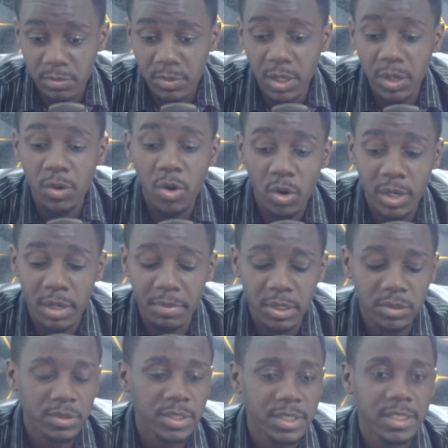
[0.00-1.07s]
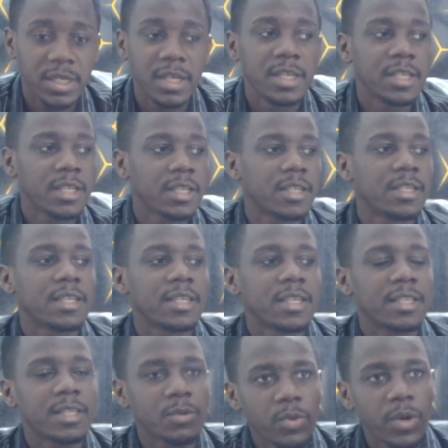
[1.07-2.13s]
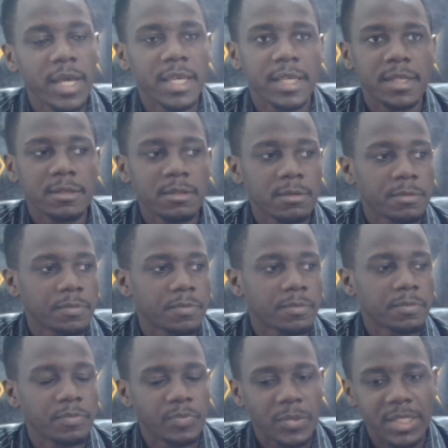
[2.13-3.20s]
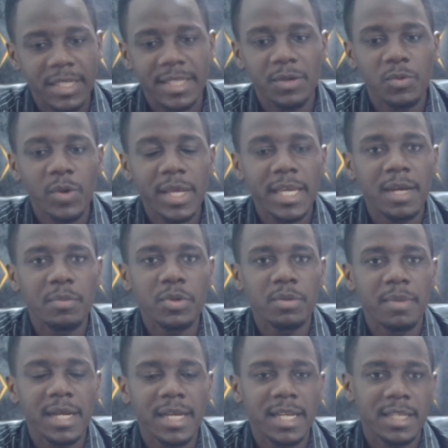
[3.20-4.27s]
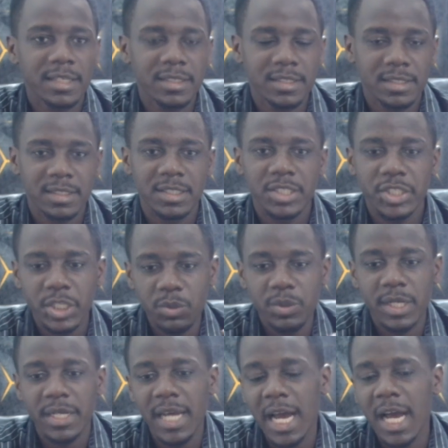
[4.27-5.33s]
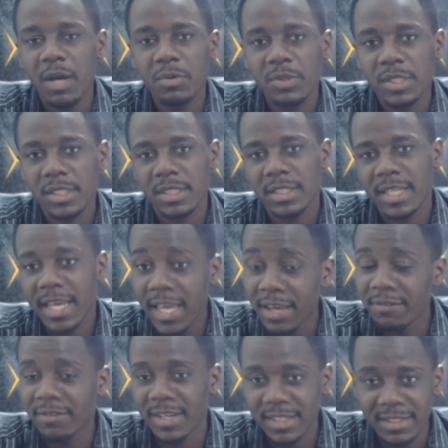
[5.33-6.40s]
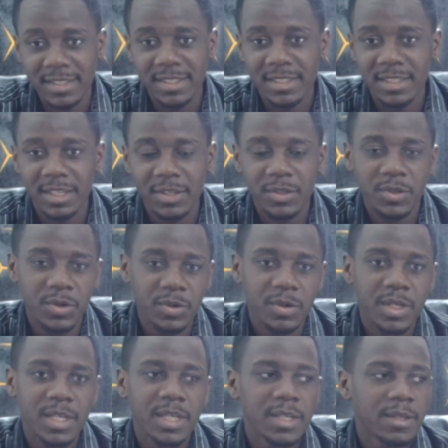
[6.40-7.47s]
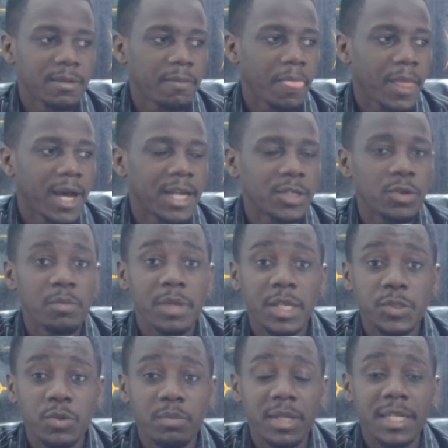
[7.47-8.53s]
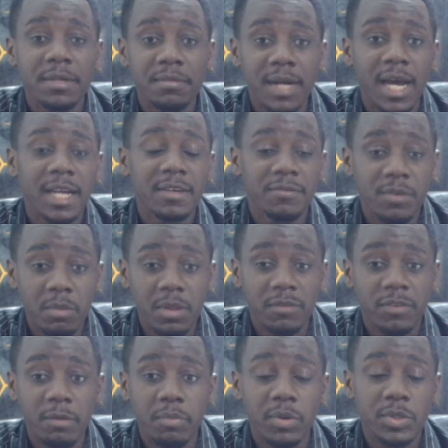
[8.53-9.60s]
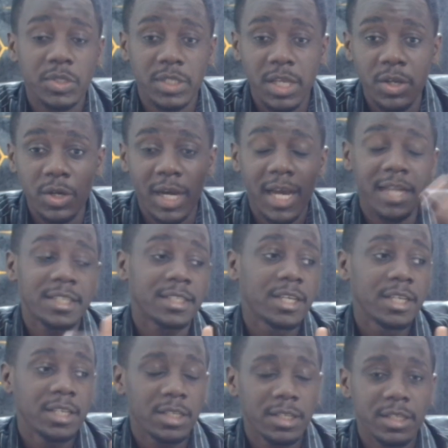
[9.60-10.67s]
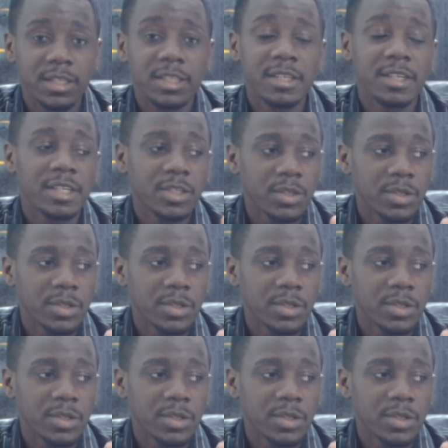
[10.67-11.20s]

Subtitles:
a corner, because the way Gabriel Magalhaes shielded out Evans, you know, and Tomiyasu made a run from the far post at the